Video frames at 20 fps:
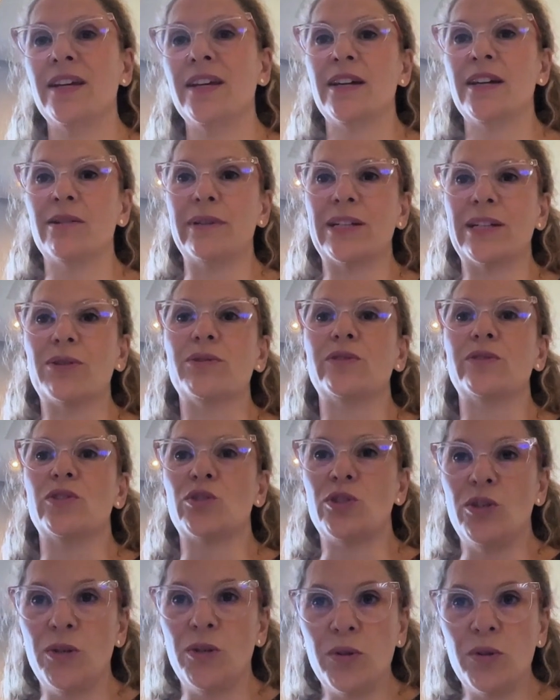We call this
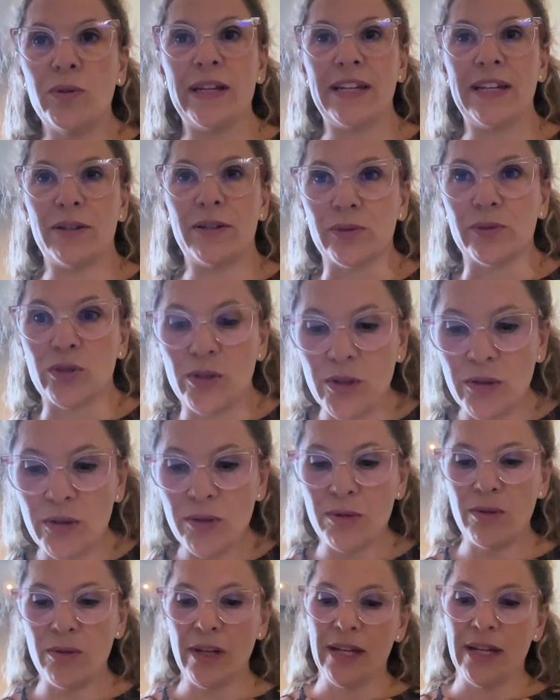U equals
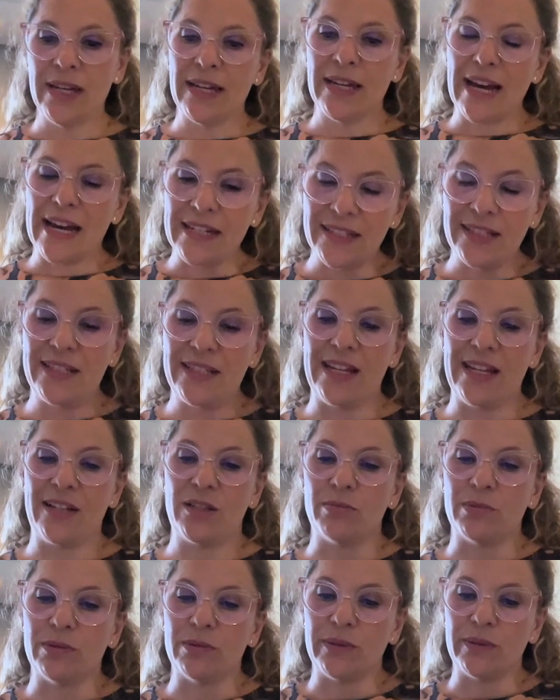U,
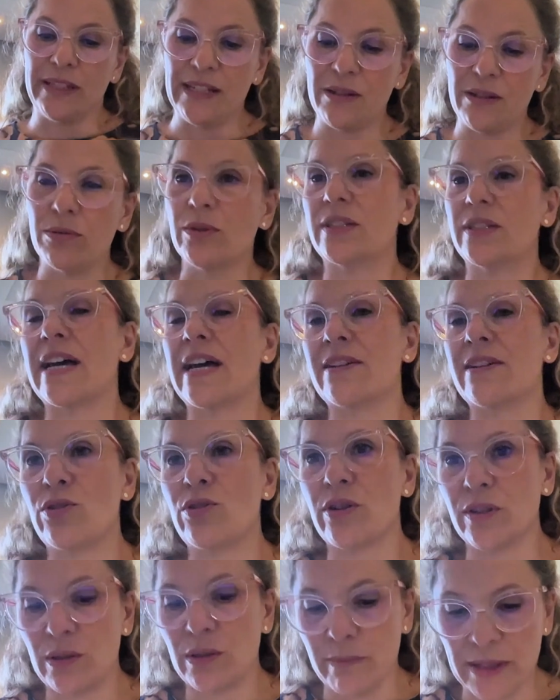undetectable equals
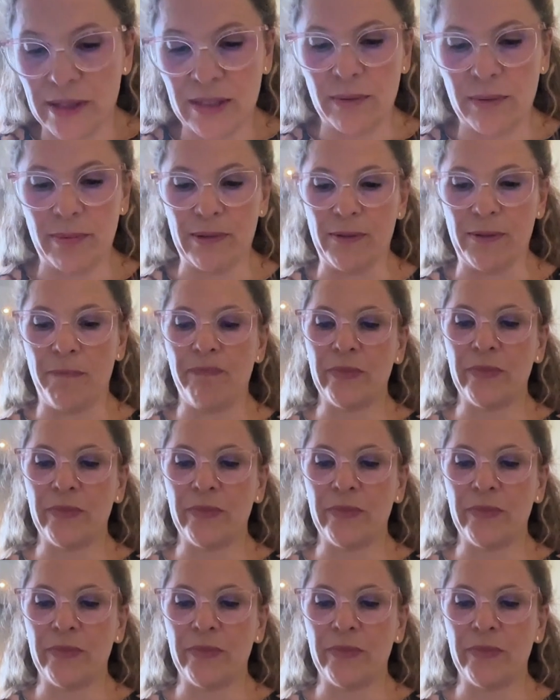untransmittable.